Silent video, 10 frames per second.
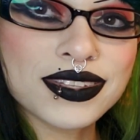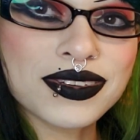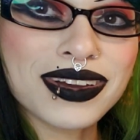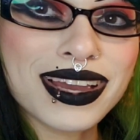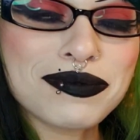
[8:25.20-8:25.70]

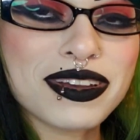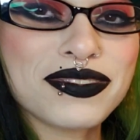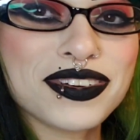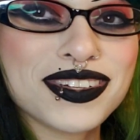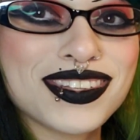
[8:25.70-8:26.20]
So I have my
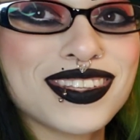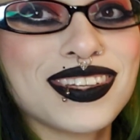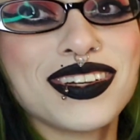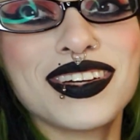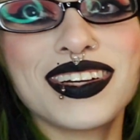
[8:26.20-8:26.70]
first
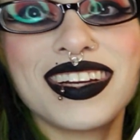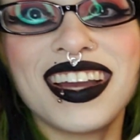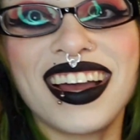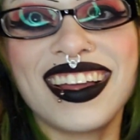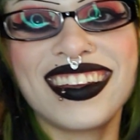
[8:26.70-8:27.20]

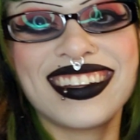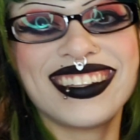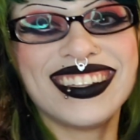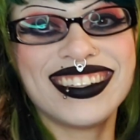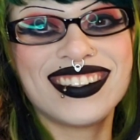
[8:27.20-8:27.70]
gagh
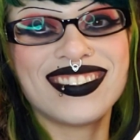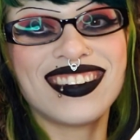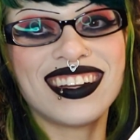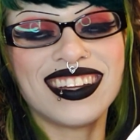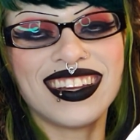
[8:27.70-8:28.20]
dish
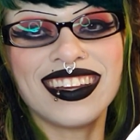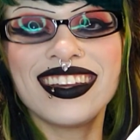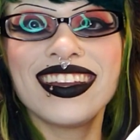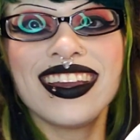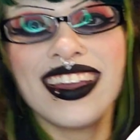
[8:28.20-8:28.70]
ready.
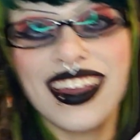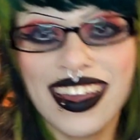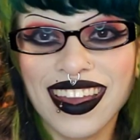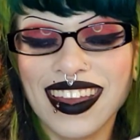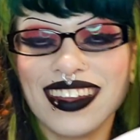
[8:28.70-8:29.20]

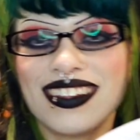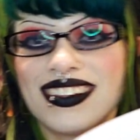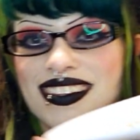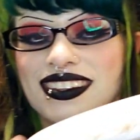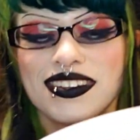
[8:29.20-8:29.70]

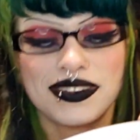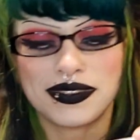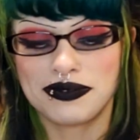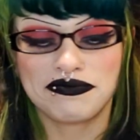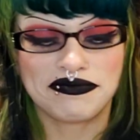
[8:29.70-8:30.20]
And
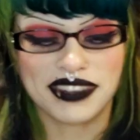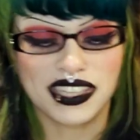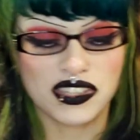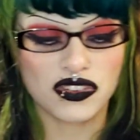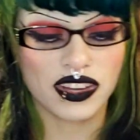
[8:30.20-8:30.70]
so
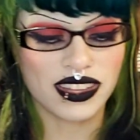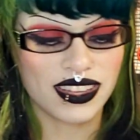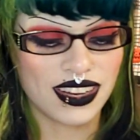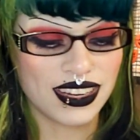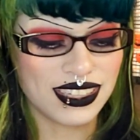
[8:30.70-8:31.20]
let's try the
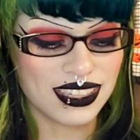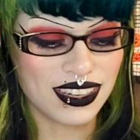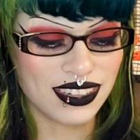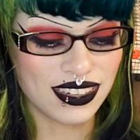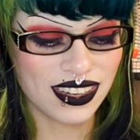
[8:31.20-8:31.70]

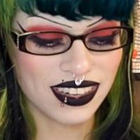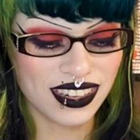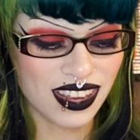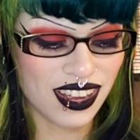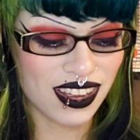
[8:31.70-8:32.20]
1999
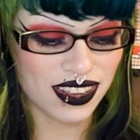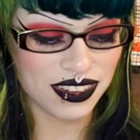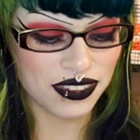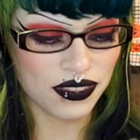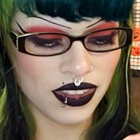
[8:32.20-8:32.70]
gagh.
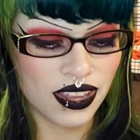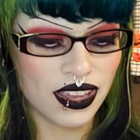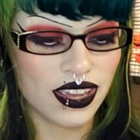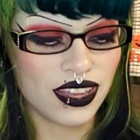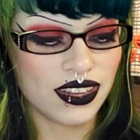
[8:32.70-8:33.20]

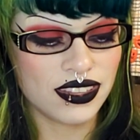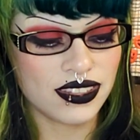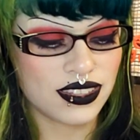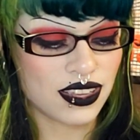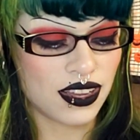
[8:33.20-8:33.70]
It
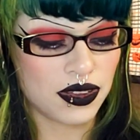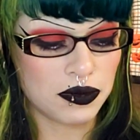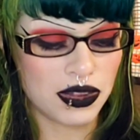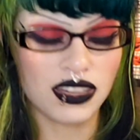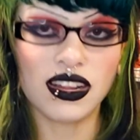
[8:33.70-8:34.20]
is
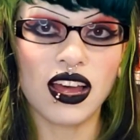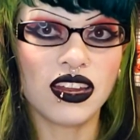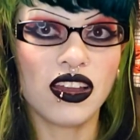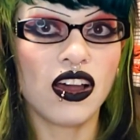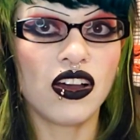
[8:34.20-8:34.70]
um, a lot
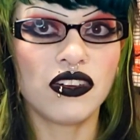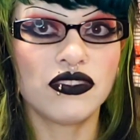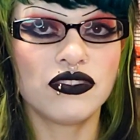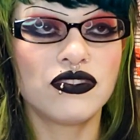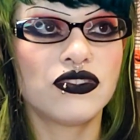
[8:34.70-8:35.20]

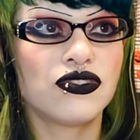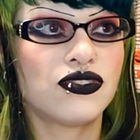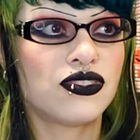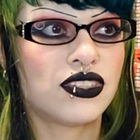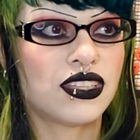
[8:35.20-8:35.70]
of
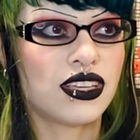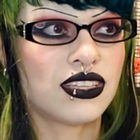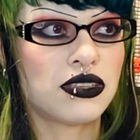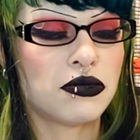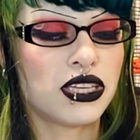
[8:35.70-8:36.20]

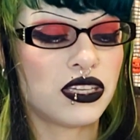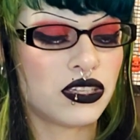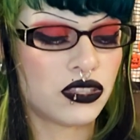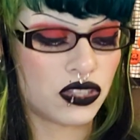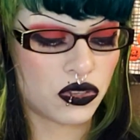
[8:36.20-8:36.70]

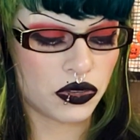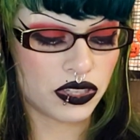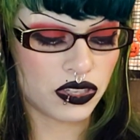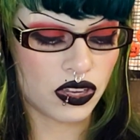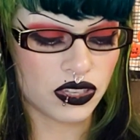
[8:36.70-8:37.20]
sesame, soy
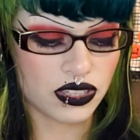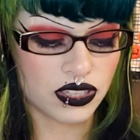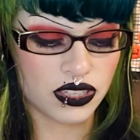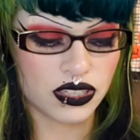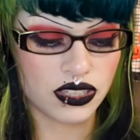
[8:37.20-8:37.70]

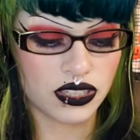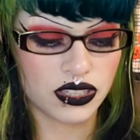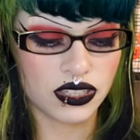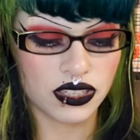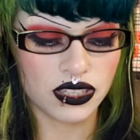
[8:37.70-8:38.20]

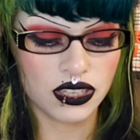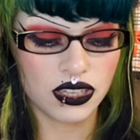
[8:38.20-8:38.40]
sauces,